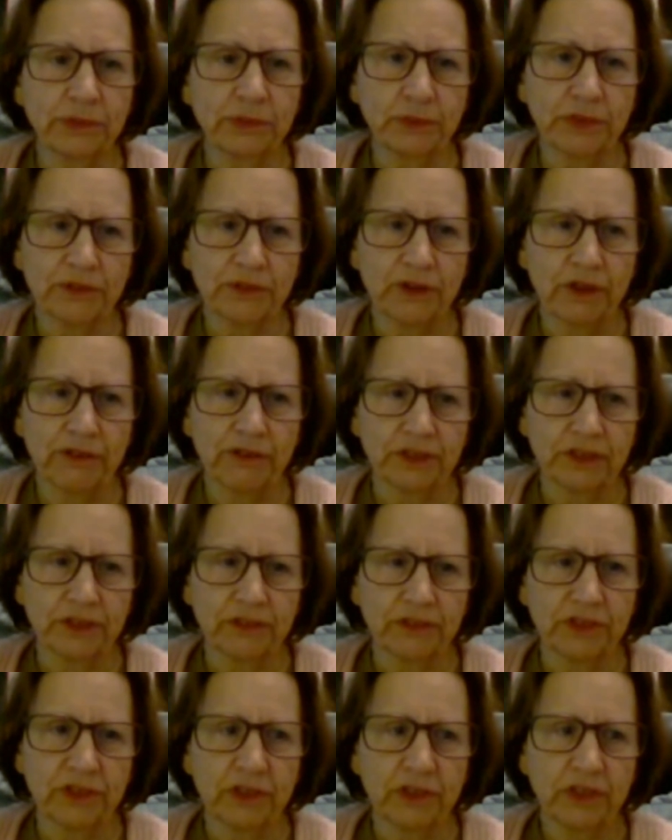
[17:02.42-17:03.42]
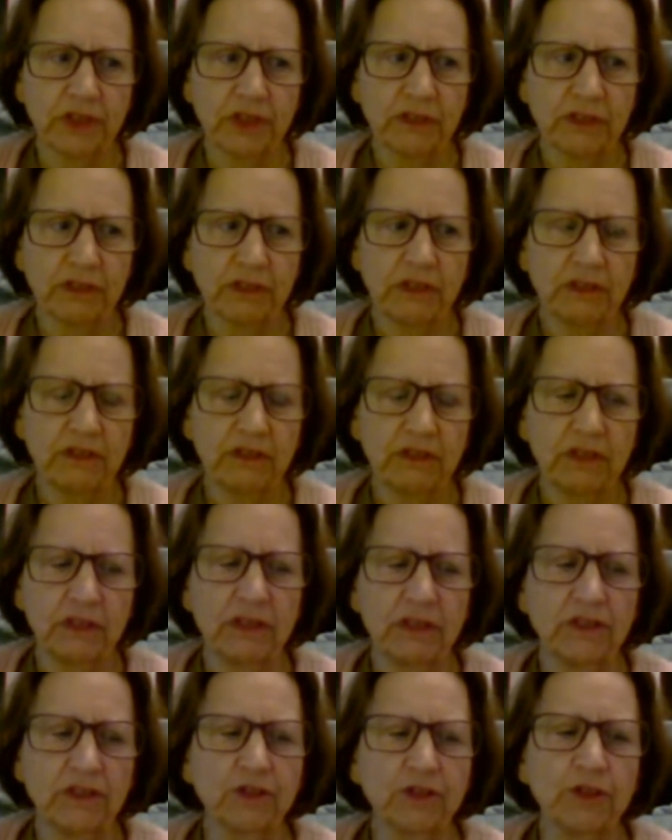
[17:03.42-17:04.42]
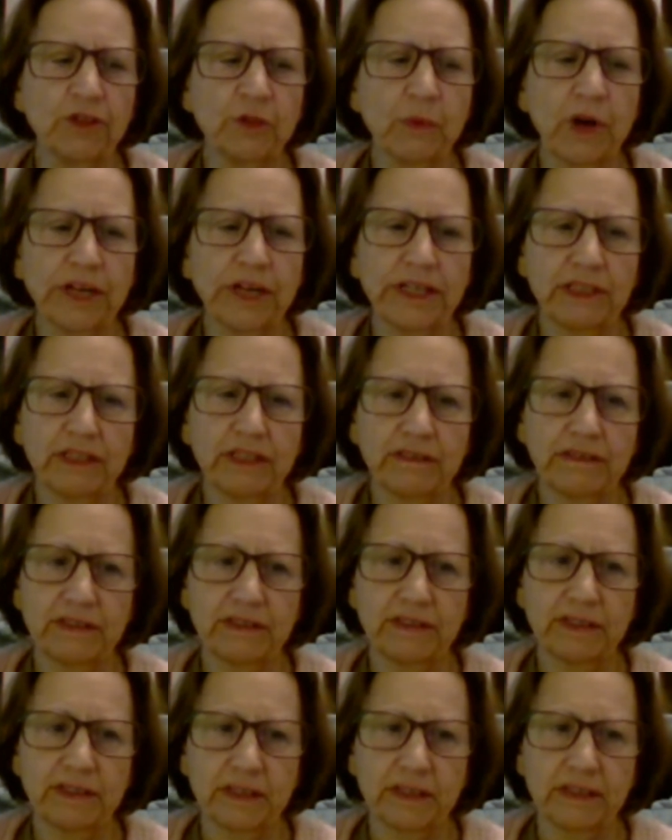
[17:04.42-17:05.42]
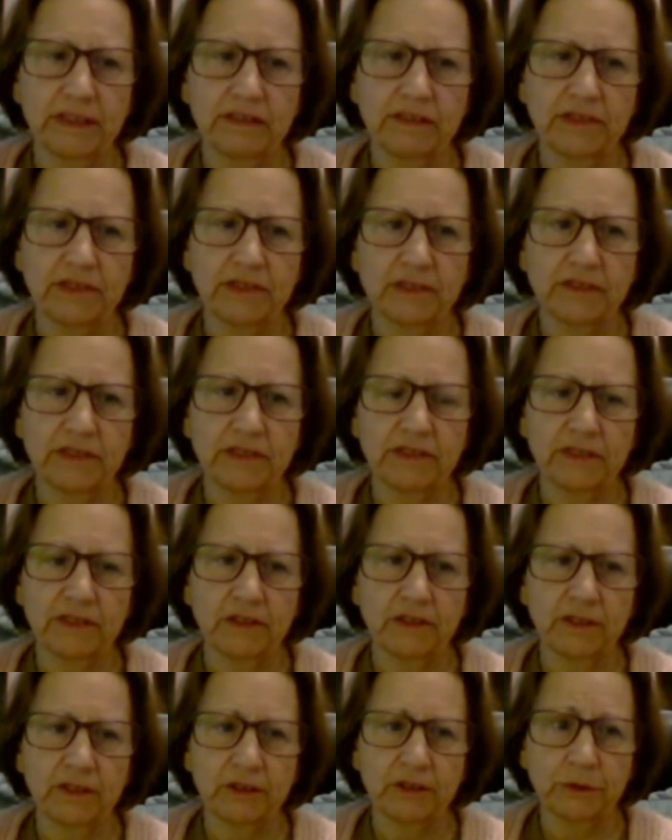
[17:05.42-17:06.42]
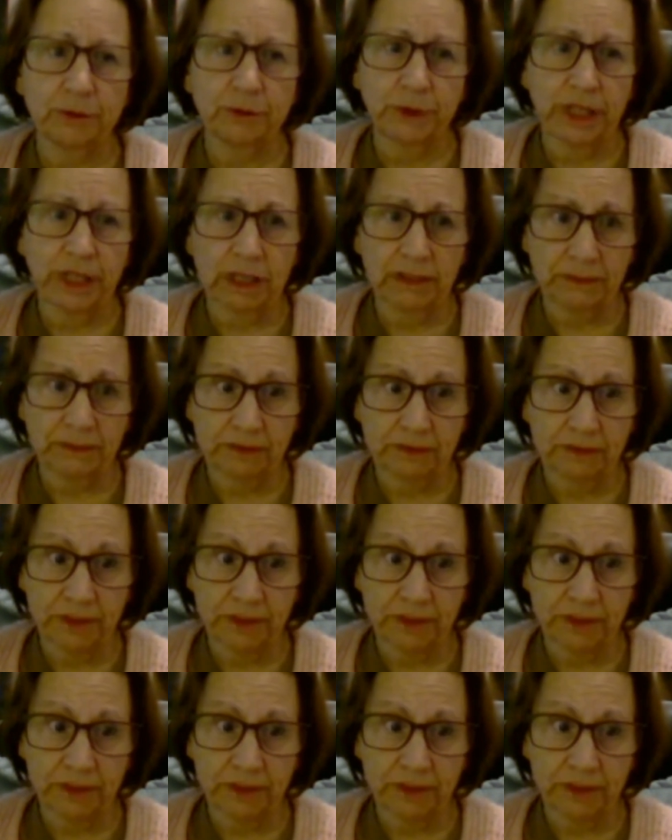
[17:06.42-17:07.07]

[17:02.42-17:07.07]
with all these intertwining things that are grief.